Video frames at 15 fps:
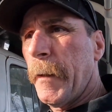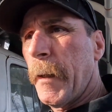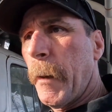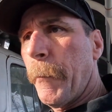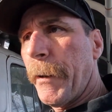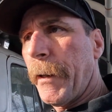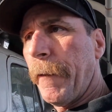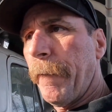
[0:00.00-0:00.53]
I'm
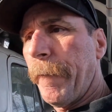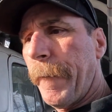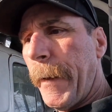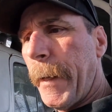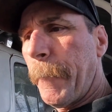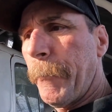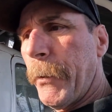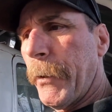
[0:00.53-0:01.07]
gonna get
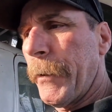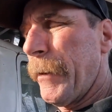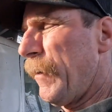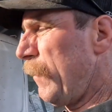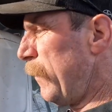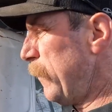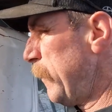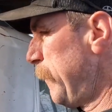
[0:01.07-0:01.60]
that put
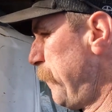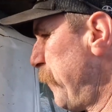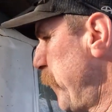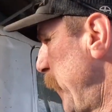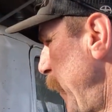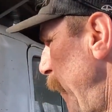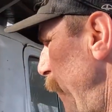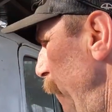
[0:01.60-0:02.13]
on,
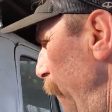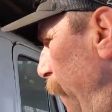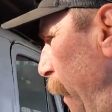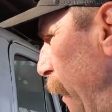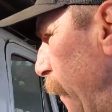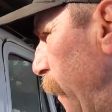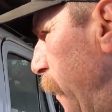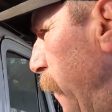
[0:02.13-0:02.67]
and then
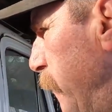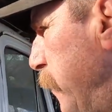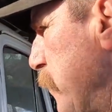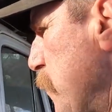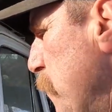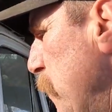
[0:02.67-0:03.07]
that covers